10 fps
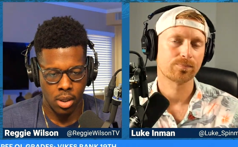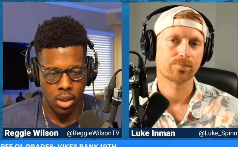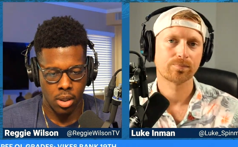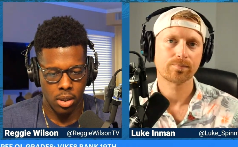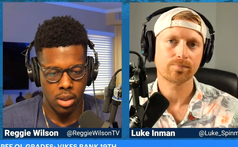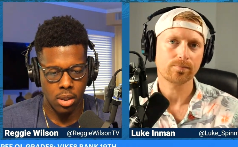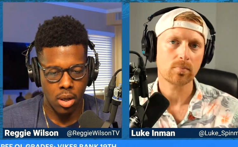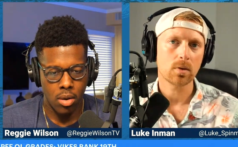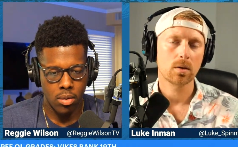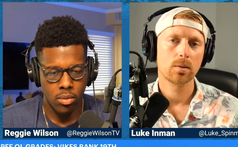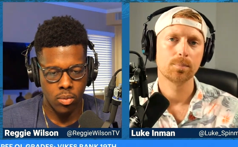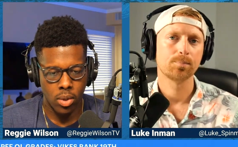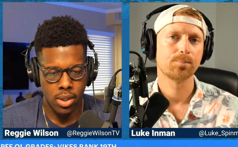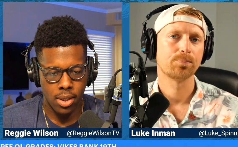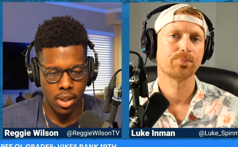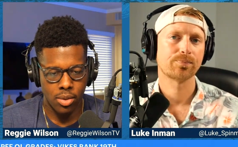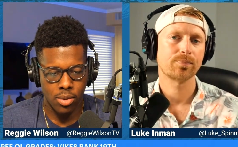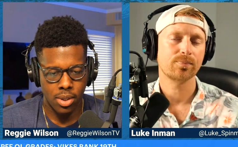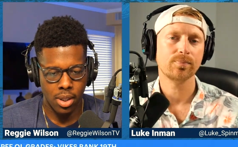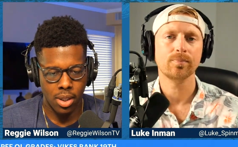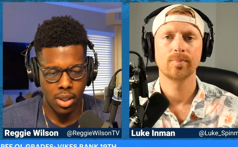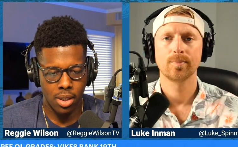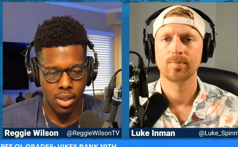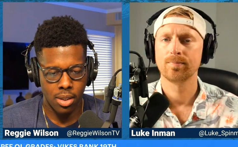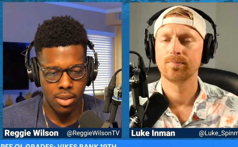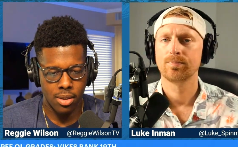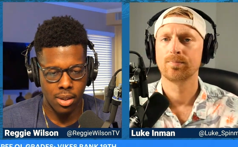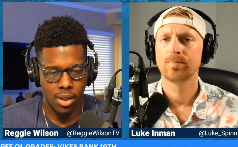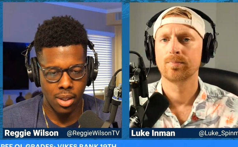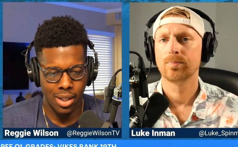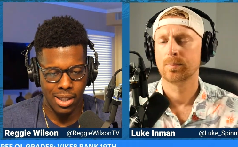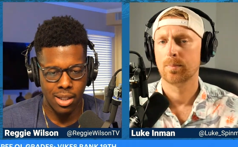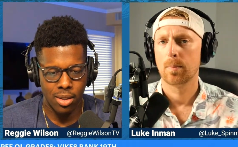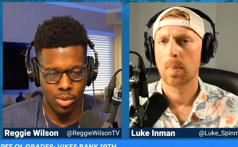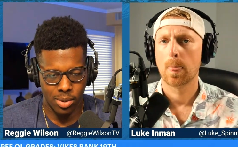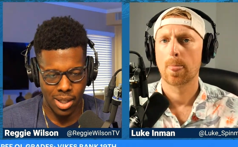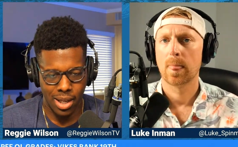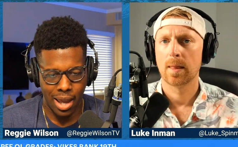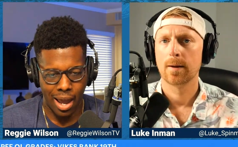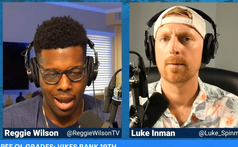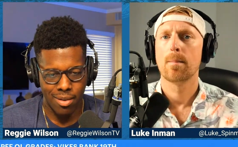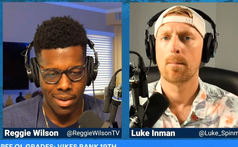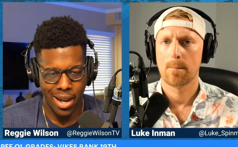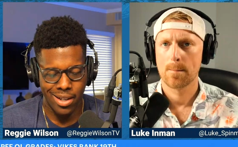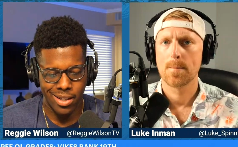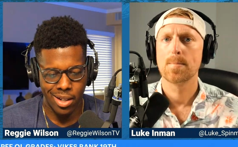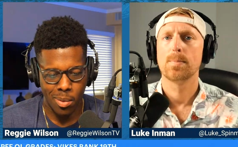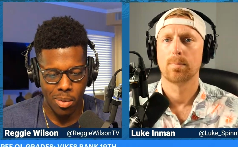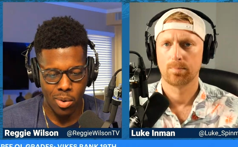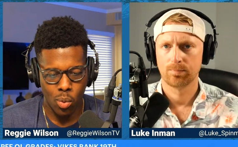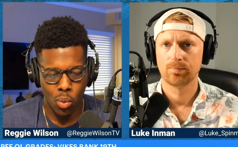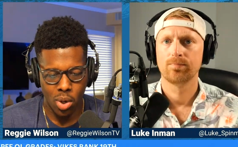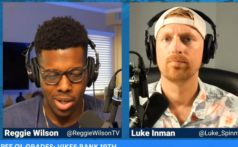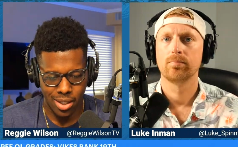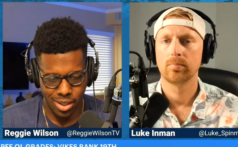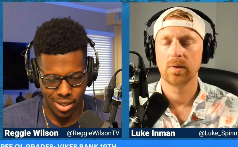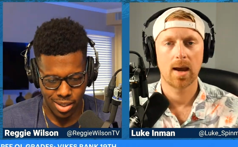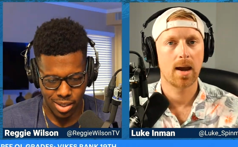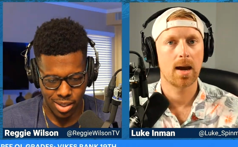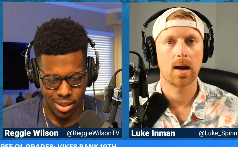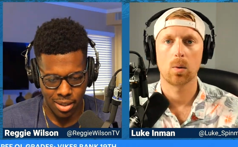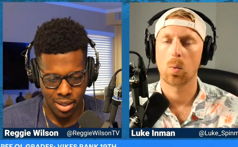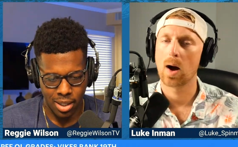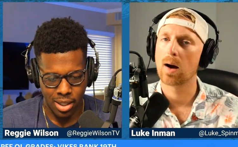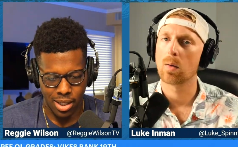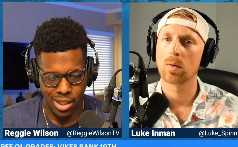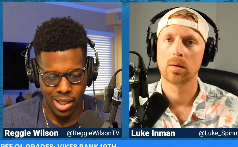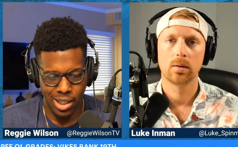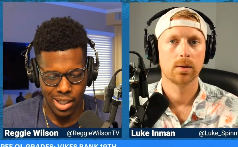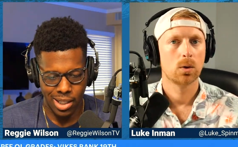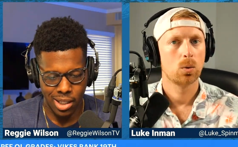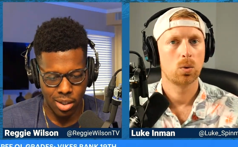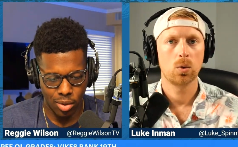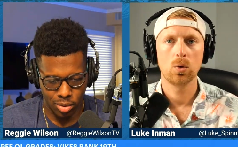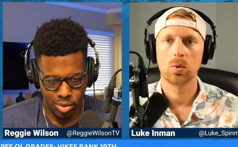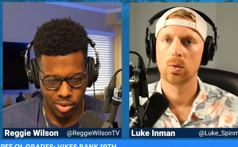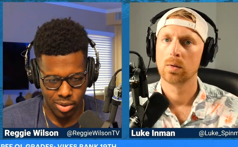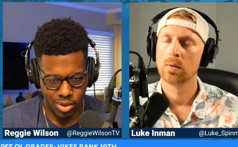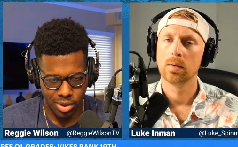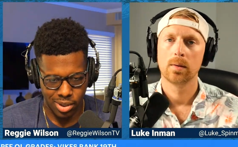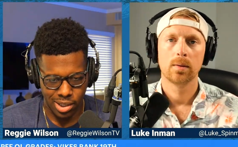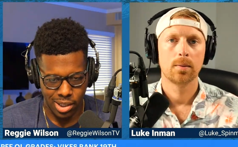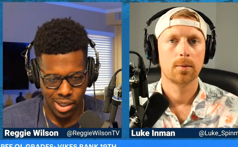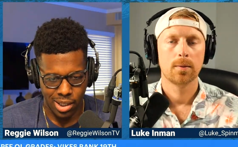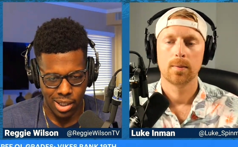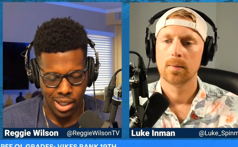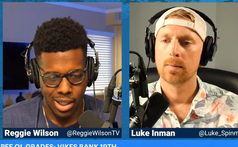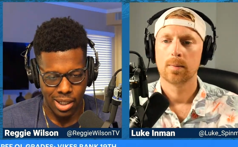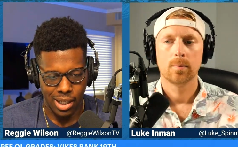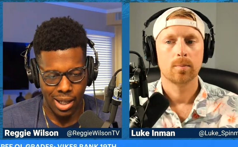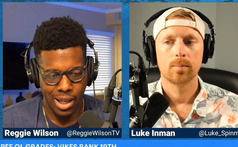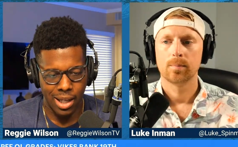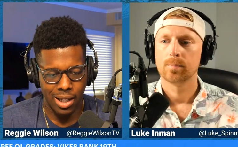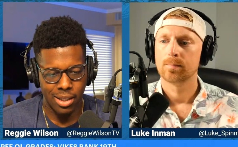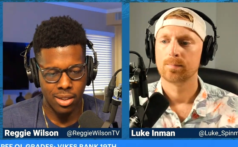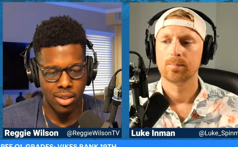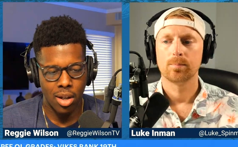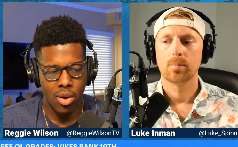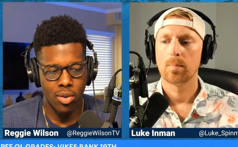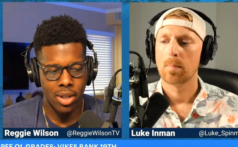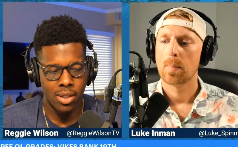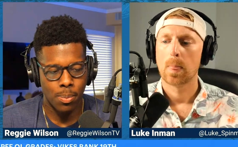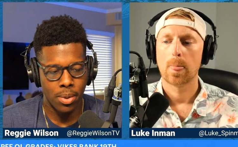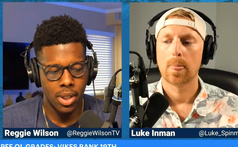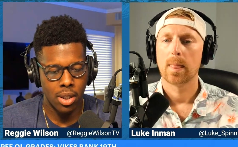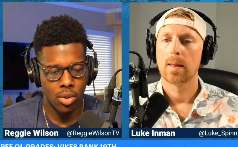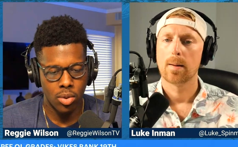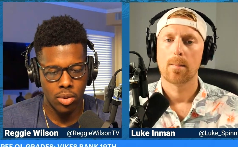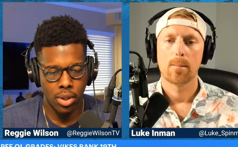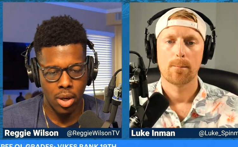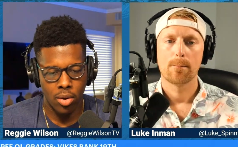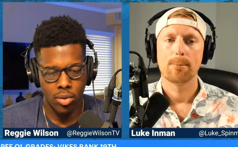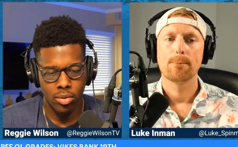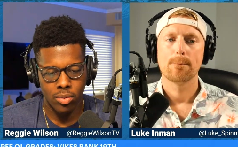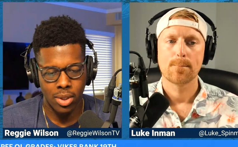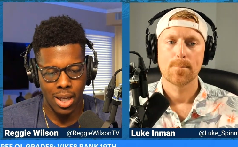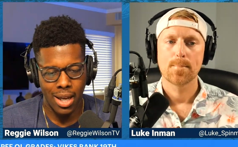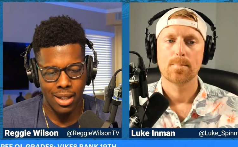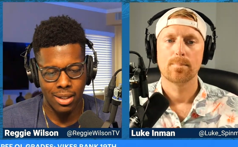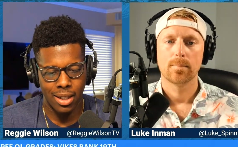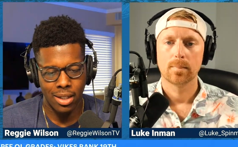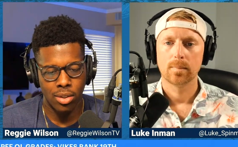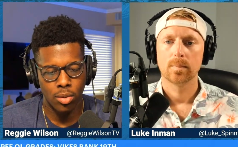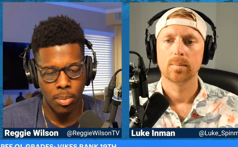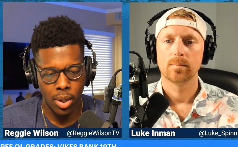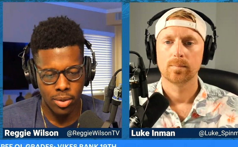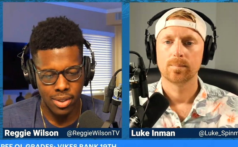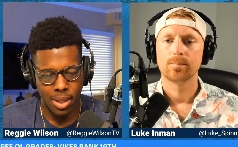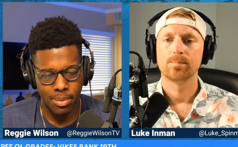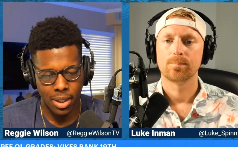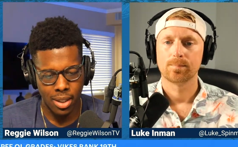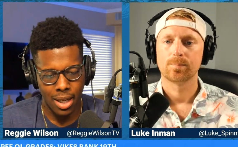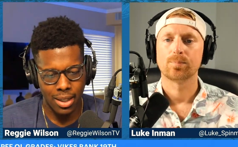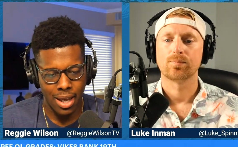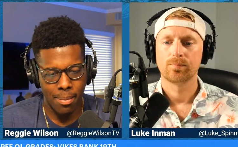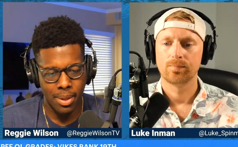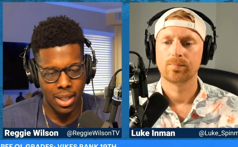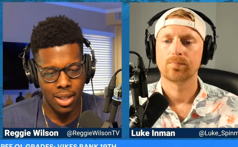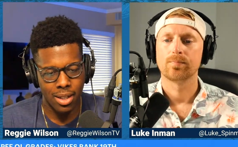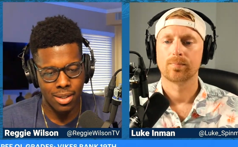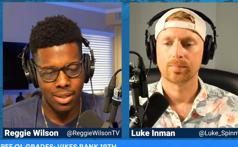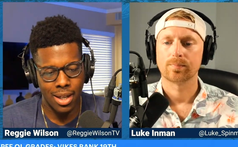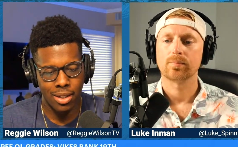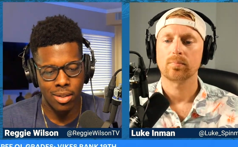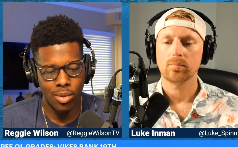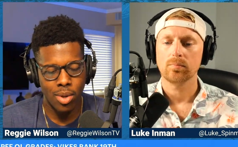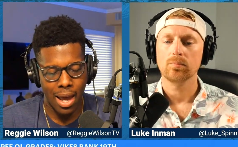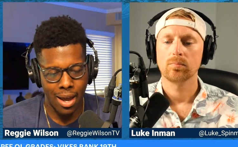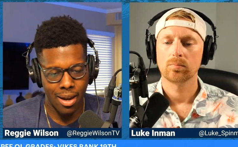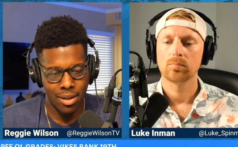Speaker 1: You know what's interesting is the Eagles they have at number one. Yeah, wow. The Eagles. And you know, it's pretty cool though that they do boast something like that because they do have,